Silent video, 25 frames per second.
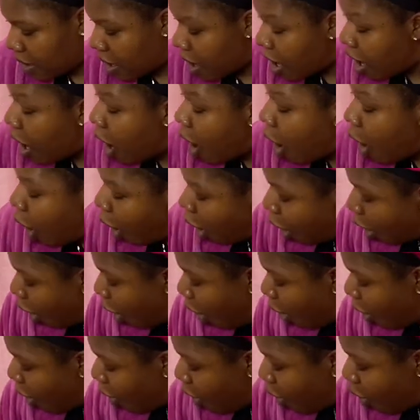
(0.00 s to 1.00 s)

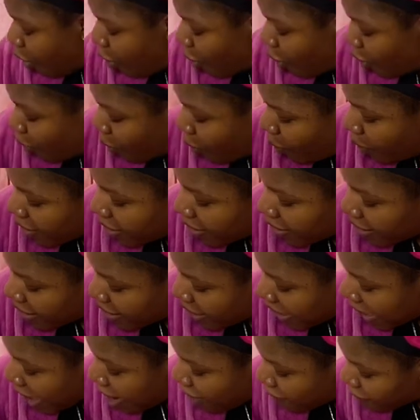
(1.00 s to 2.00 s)
Oh,
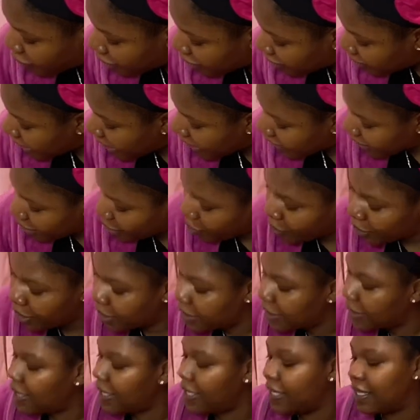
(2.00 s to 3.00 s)
I forgot I
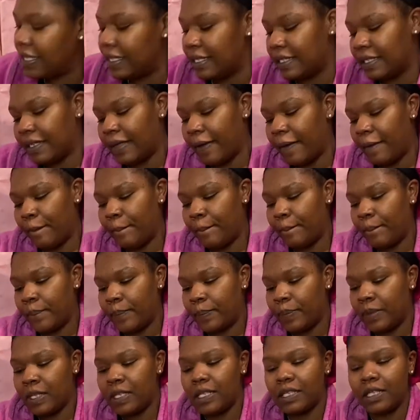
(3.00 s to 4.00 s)
ordered this.
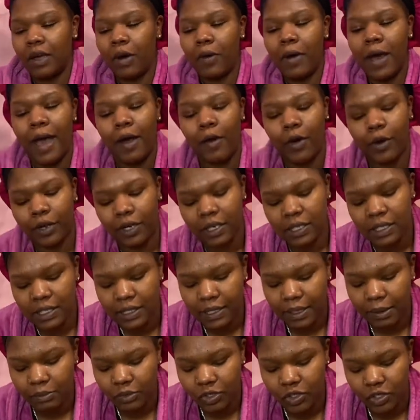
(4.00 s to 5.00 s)
So I ordered
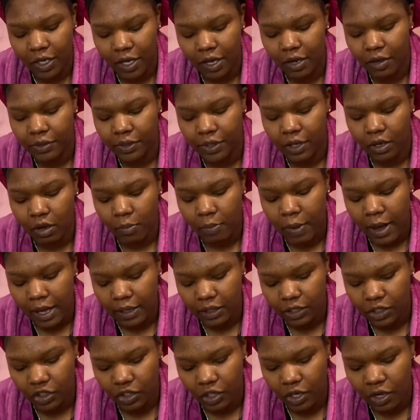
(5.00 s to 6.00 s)
some gel nail
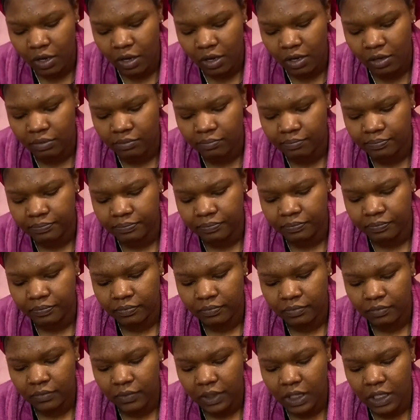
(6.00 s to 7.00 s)
polish, y'all.
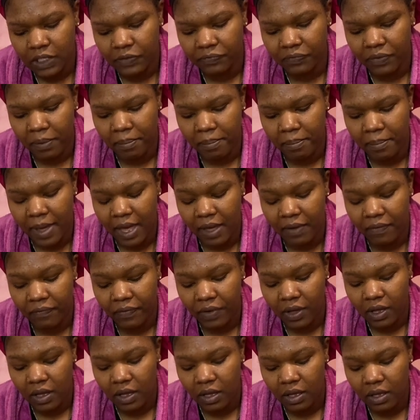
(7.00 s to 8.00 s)
It's from
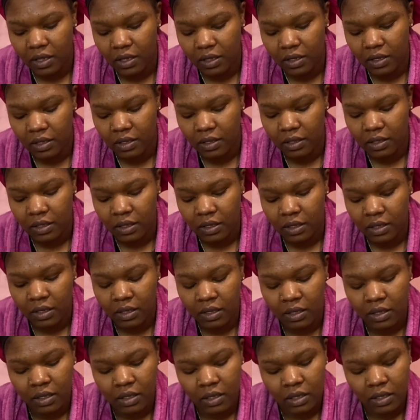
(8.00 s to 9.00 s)
Meffa,
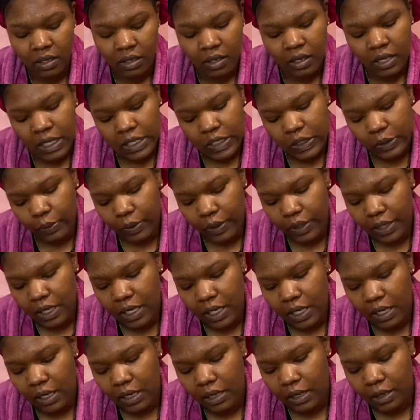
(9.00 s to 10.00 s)

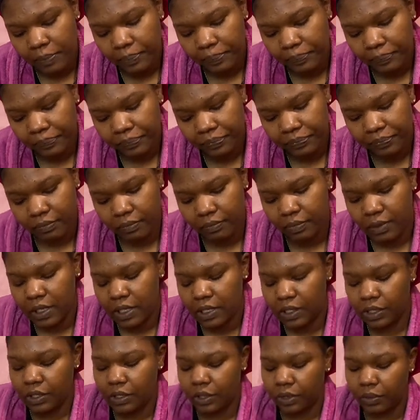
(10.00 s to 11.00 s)
20 plus
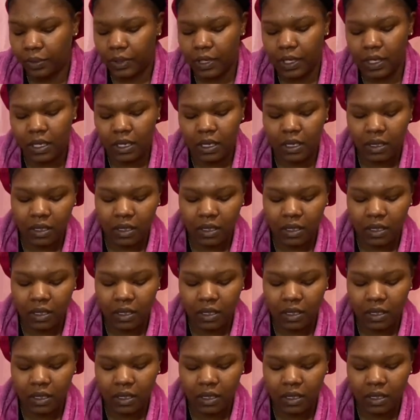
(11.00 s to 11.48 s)
3.